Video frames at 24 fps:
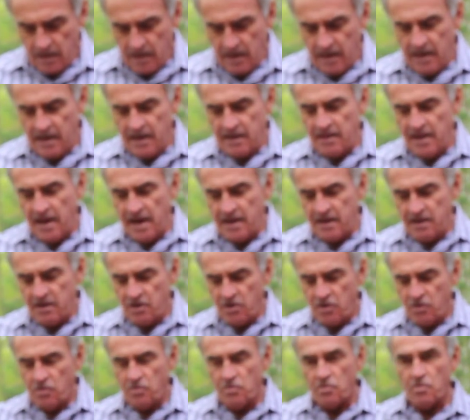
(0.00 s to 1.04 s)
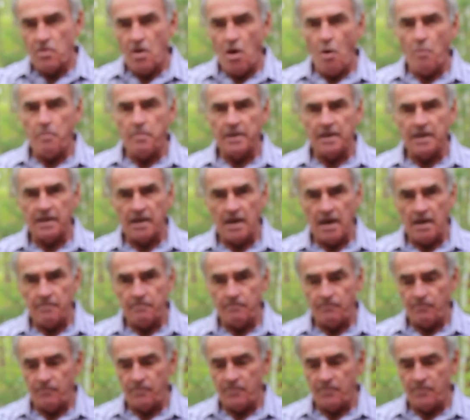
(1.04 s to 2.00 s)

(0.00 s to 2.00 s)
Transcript: And then you open it up